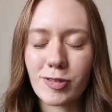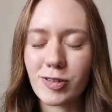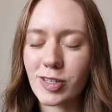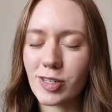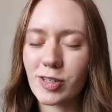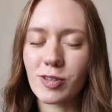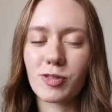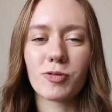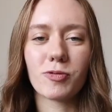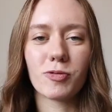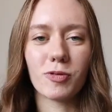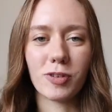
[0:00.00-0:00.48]
which
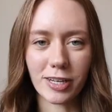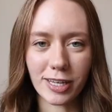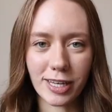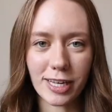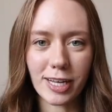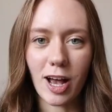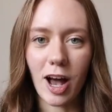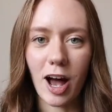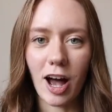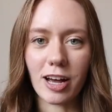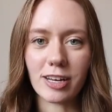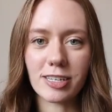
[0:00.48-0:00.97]
is
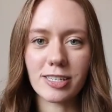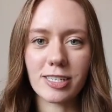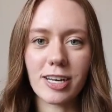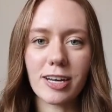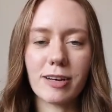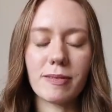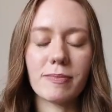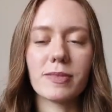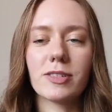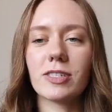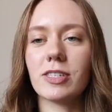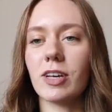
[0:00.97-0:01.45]
really
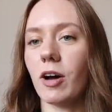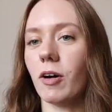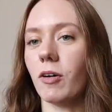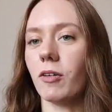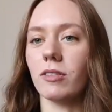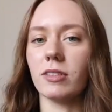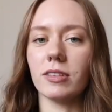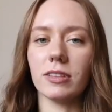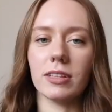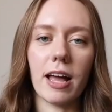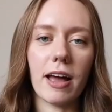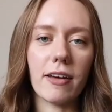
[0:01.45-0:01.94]
awesome.
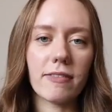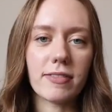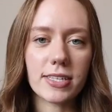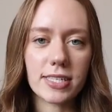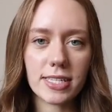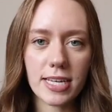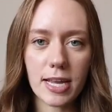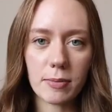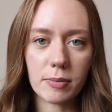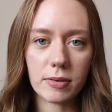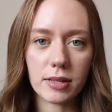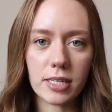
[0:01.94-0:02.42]
So love the
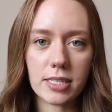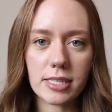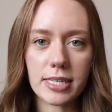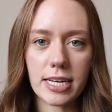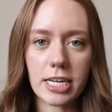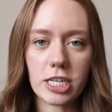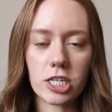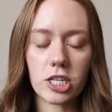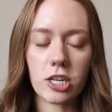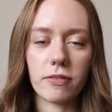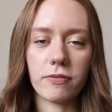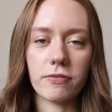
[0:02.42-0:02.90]

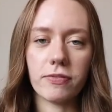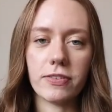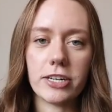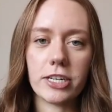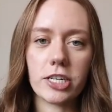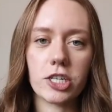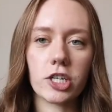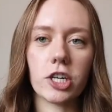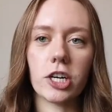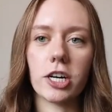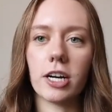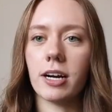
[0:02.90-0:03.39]
stabilization
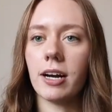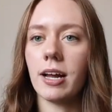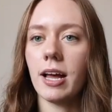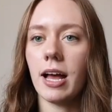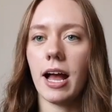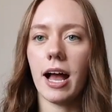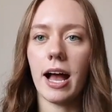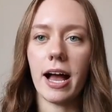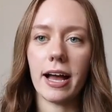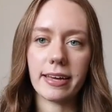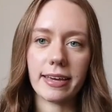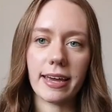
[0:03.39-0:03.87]
feature.
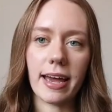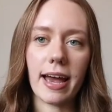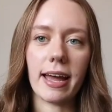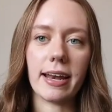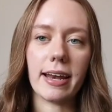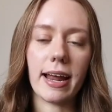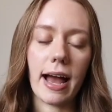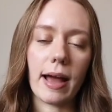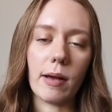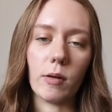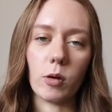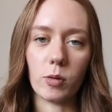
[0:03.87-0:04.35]

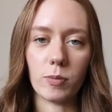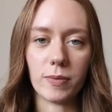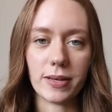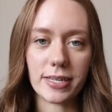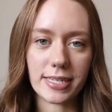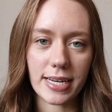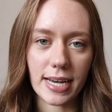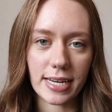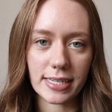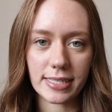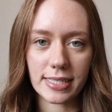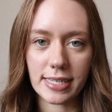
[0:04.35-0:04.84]
Again, I will be
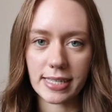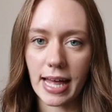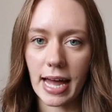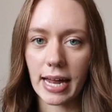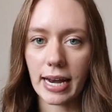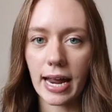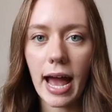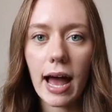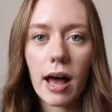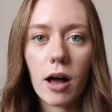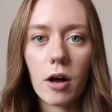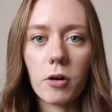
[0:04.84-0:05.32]
testing
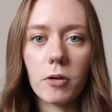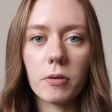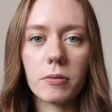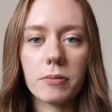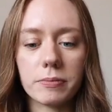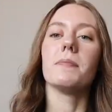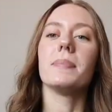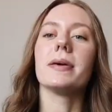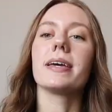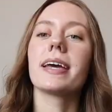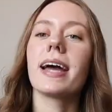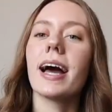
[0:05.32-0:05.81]
that
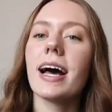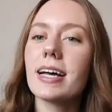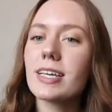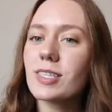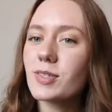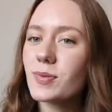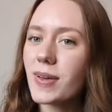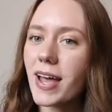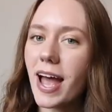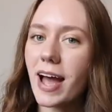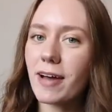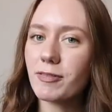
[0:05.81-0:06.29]
out. Because
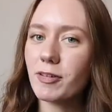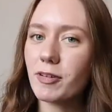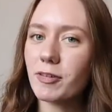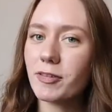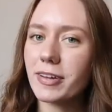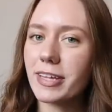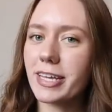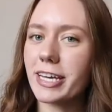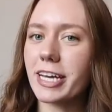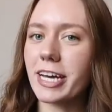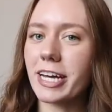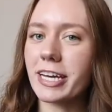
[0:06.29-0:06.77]
we have a
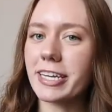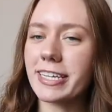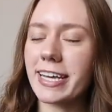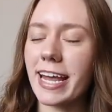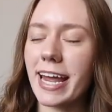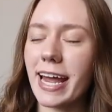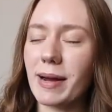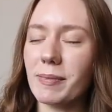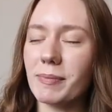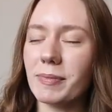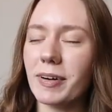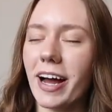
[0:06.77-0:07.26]
really good
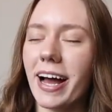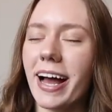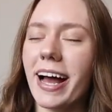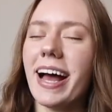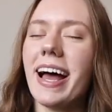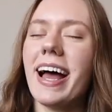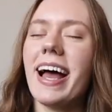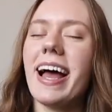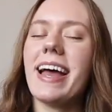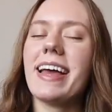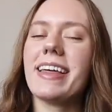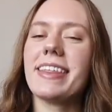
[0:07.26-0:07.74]

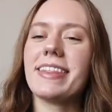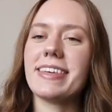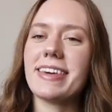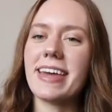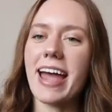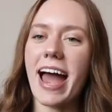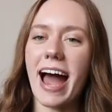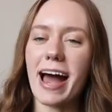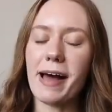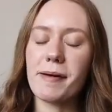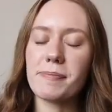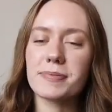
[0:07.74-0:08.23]
camera,
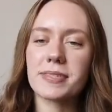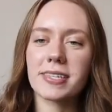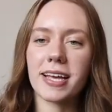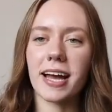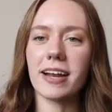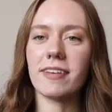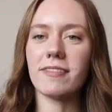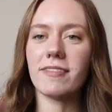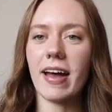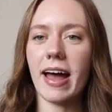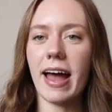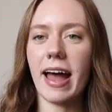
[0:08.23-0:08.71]
the app's
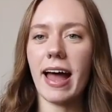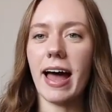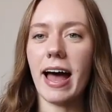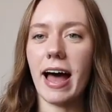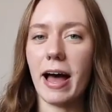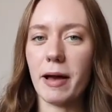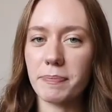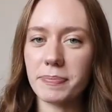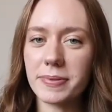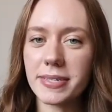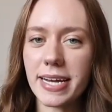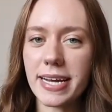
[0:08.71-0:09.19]
kind of
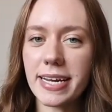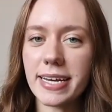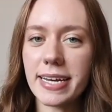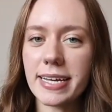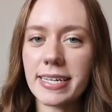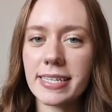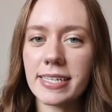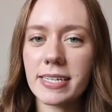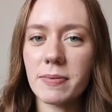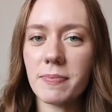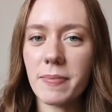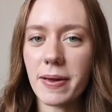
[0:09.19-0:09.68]

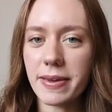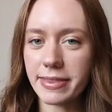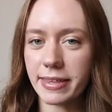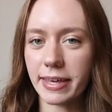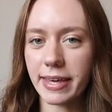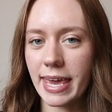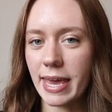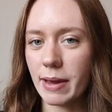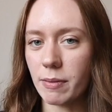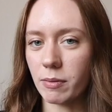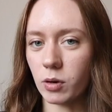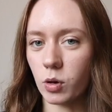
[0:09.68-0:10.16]
updated to make the
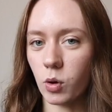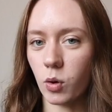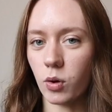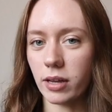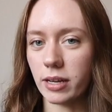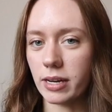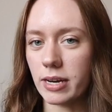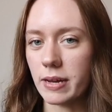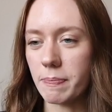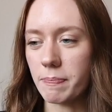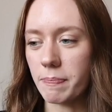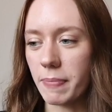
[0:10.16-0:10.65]
camera
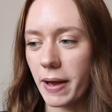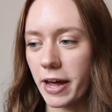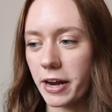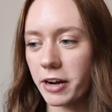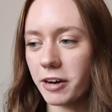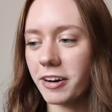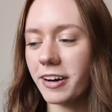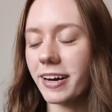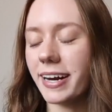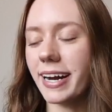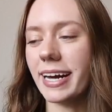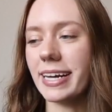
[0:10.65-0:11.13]
quality
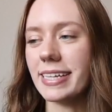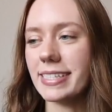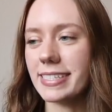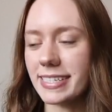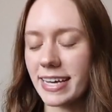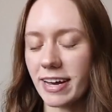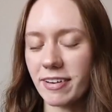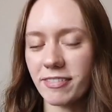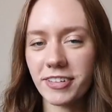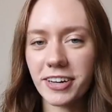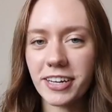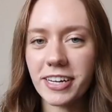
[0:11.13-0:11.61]
better, and I
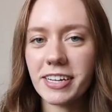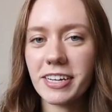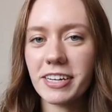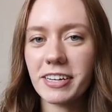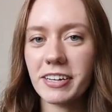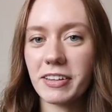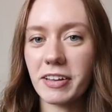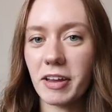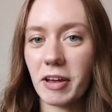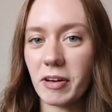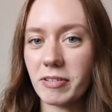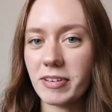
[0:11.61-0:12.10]
definitely
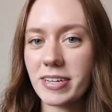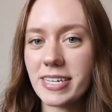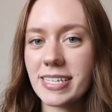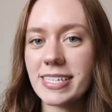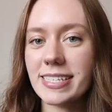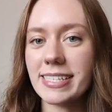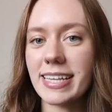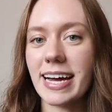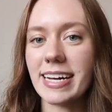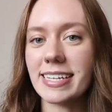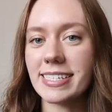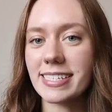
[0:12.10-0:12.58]

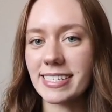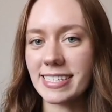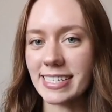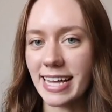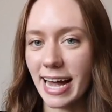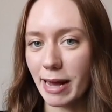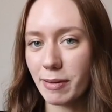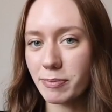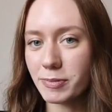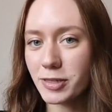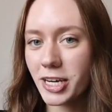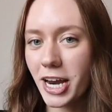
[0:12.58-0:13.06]
noticed that
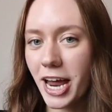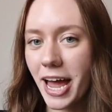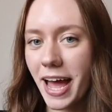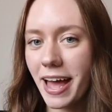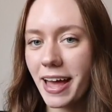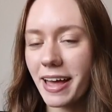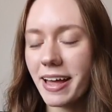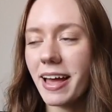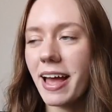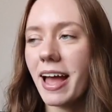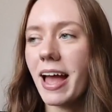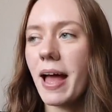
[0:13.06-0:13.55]

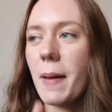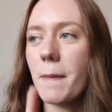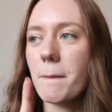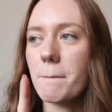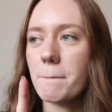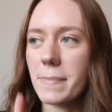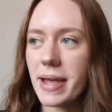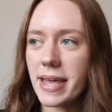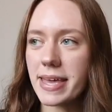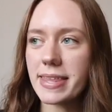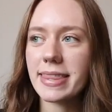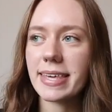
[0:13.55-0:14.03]
Snapchat
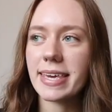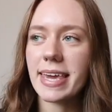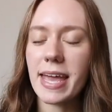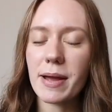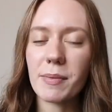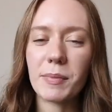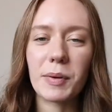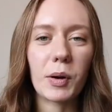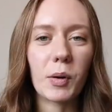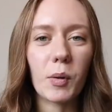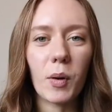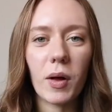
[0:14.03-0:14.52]
made the
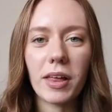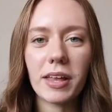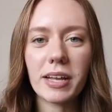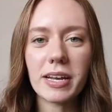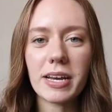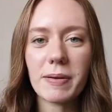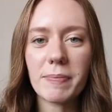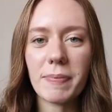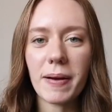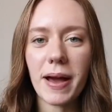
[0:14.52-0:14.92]
camera quality